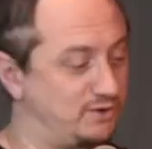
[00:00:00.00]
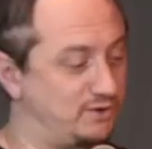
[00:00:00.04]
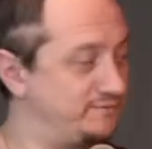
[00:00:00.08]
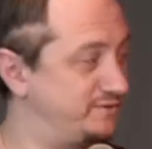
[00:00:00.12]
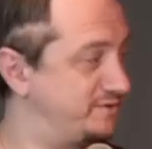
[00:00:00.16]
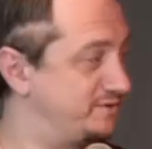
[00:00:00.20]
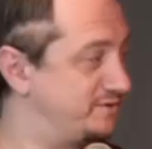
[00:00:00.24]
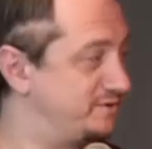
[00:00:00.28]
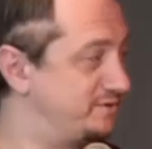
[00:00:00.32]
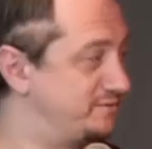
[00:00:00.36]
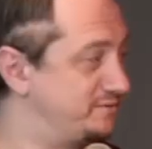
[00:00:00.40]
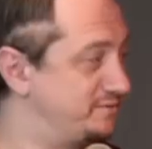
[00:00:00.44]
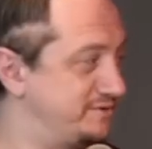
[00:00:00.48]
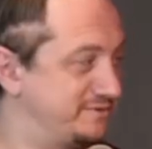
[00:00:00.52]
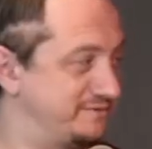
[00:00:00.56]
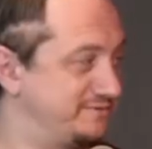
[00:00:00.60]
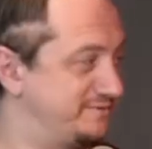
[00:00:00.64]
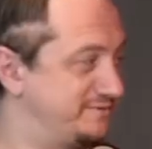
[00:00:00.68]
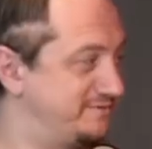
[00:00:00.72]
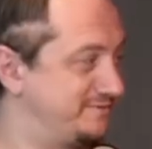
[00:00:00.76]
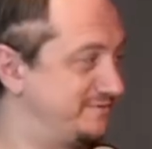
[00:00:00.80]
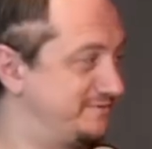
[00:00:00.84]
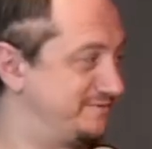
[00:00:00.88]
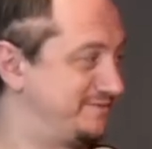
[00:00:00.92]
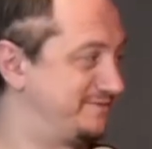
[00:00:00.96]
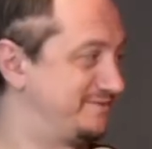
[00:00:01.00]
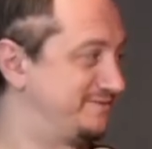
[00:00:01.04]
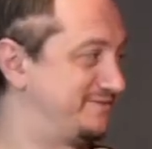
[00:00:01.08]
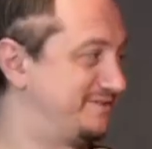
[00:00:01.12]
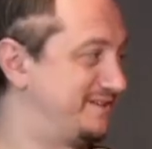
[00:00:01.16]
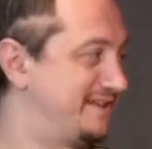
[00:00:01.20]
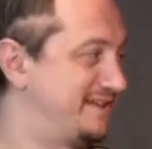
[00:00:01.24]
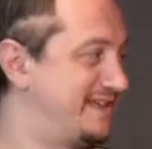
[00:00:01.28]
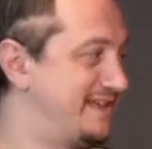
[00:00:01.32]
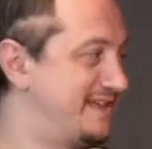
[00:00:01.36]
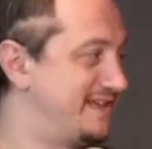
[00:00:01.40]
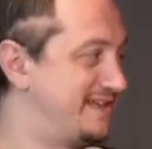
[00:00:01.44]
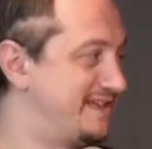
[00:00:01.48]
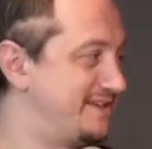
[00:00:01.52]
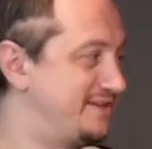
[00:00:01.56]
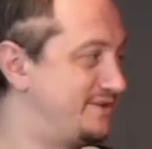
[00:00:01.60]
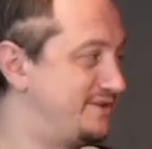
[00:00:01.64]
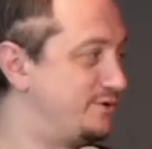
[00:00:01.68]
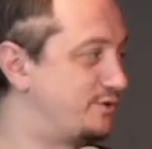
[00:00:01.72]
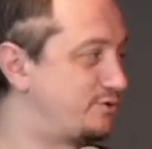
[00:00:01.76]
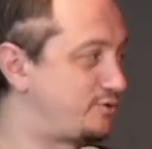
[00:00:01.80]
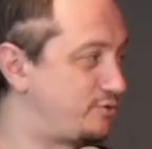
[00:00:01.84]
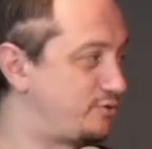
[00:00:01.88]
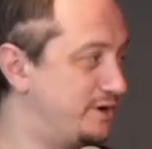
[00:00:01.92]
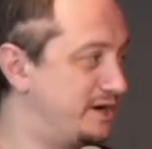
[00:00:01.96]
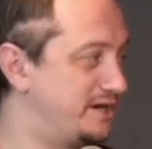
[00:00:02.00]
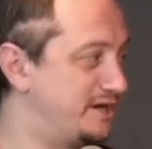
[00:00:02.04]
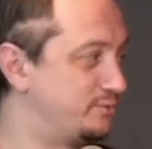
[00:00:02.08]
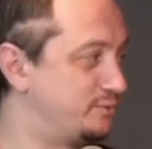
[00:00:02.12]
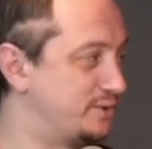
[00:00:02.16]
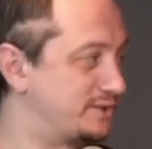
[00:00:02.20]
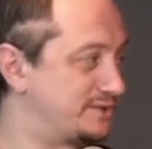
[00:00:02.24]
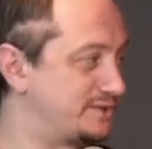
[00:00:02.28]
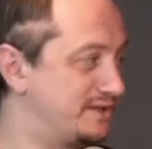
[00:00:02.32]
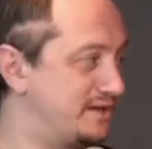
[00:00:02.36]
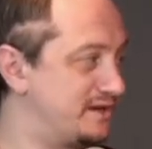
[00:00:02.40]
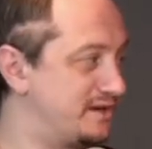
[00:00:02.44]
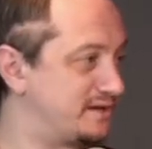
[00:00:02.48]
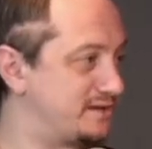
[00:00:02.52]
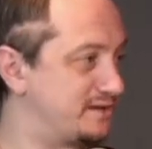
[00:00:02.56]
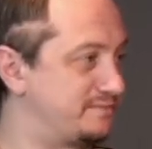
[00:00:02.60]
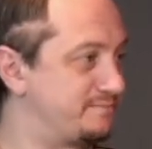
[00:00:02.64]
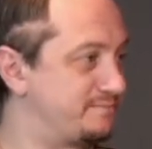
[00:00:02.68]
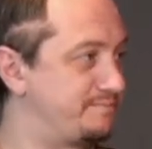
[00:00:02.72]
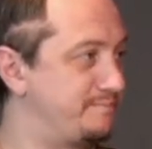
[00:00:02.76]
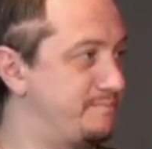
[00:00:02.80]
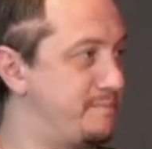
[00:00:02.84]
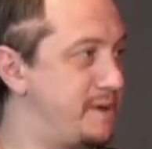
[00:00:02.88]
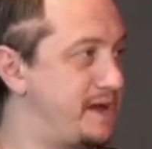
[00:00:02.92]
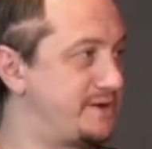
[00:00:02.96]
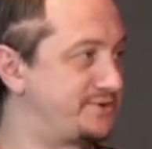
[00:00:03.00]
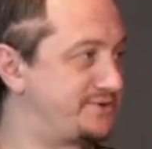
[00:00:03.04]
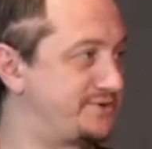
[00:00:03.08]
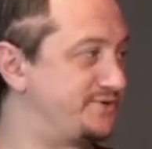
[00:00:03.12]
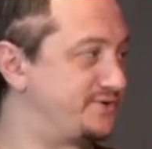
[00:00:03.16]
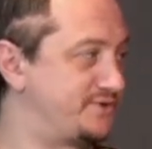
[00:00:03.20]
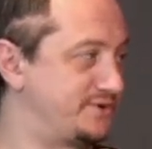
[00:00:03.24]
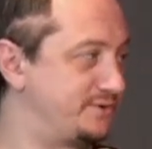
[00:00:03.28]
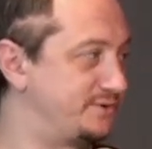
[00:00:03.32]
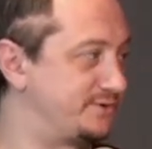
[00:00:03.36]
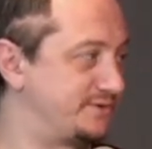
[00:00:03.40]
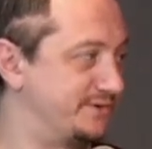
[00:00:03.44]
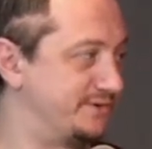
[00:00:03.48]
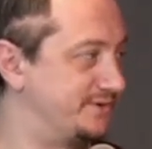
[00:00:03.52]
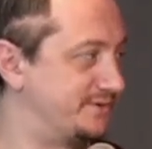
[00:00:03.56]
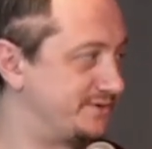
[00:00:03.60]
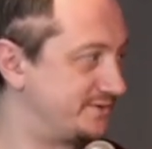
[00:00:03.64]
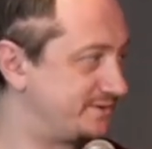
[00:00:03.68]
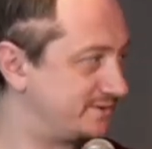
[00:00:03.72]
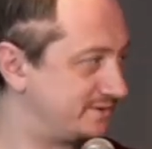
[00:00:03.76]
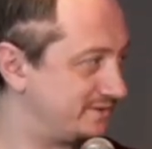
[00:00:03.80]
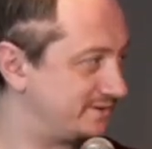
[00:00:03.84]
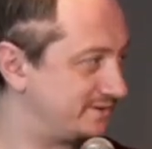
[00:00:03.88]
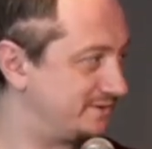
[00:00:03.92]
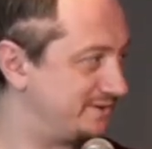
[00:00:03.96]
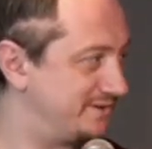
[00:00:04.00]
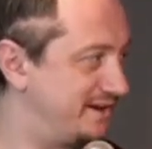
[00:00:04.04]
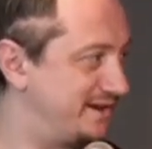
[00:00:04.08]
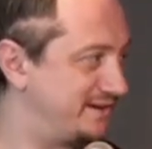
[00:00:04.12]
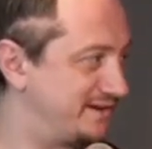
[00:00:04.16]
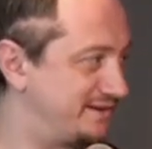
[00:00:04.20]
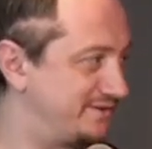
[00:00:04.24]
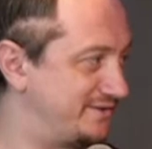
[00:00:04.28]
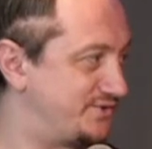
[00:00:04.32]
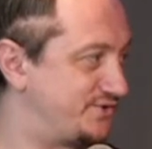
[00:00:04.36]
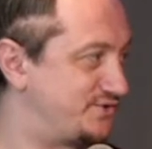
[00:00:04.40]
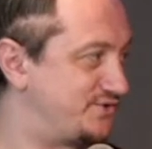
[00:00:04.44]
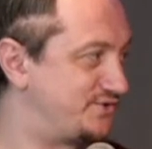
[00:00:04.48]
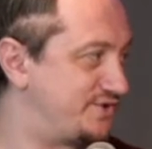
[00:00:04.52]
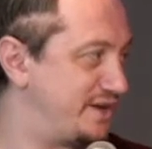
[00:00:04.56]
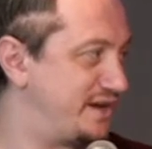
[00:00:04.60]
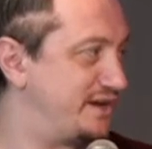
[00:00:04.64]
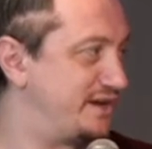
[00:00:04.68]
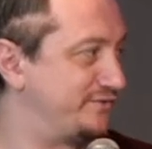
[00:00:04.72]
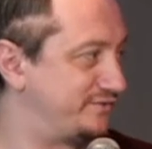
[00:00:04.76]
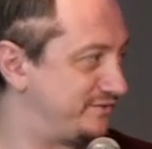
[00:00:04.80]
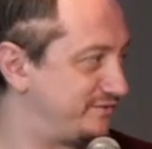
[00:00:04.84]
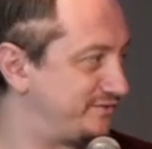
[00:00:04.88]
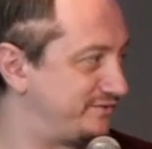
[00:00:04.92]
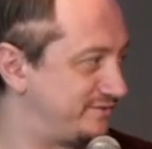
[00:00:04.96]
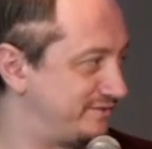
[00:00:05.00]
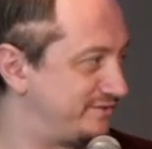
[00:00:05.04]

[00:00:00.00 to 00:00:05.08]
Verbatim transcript: Union. Ukraine okay. was like a Massachusetts, like a state.